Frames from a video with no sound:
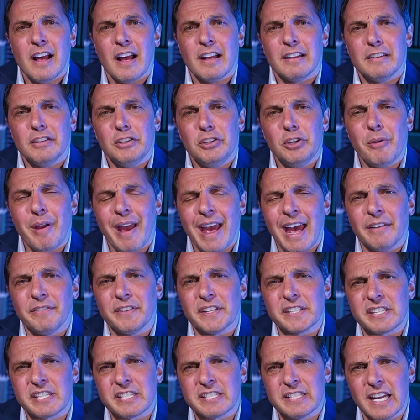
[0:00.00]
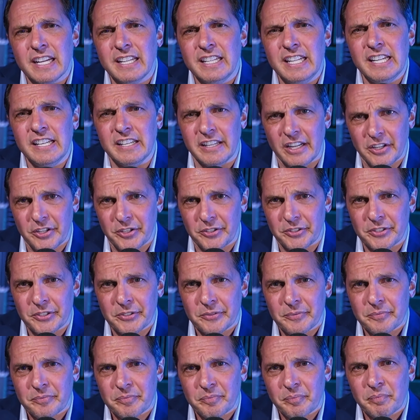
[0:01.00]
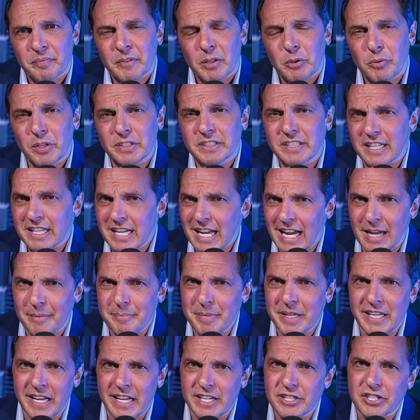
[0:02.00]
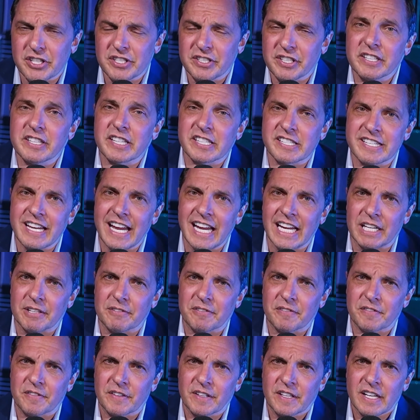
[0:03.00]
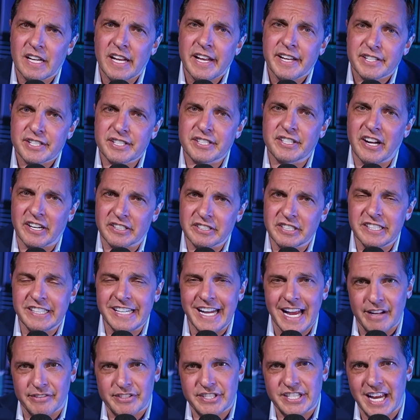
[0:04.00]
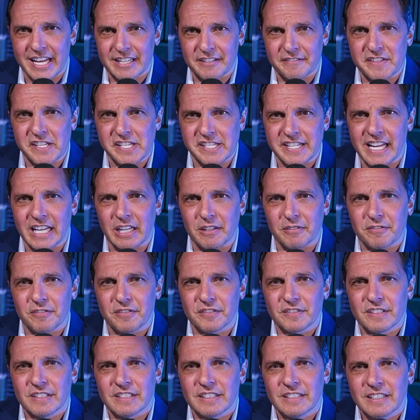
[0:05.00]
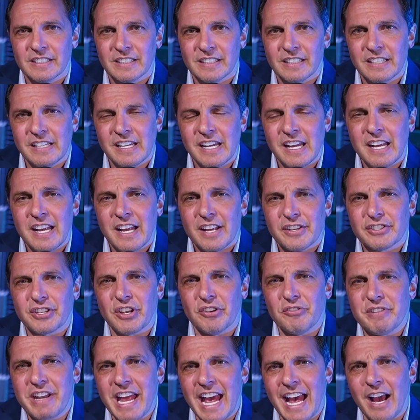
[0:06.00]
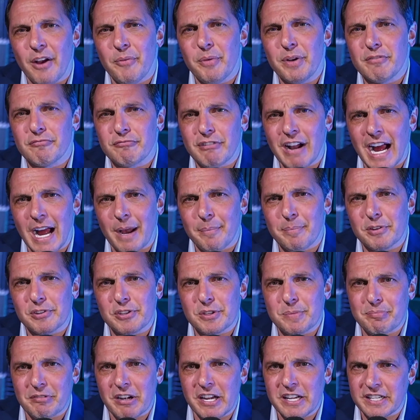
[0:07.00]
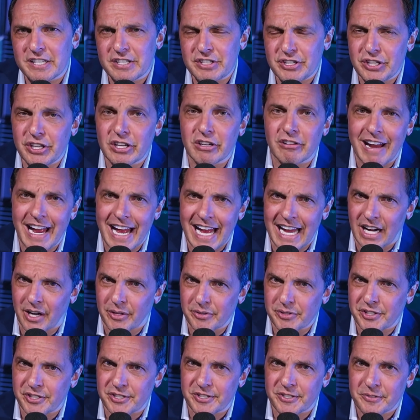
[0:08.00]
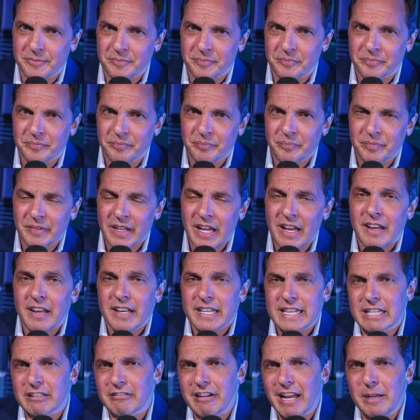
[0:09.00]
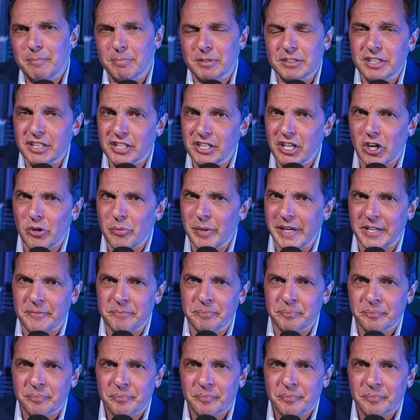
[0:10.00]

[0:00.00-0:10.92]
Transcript: You have a sticky note with the combination to the safe stuck to the outside of the safe. So now when robbers break into your house, they're able to go in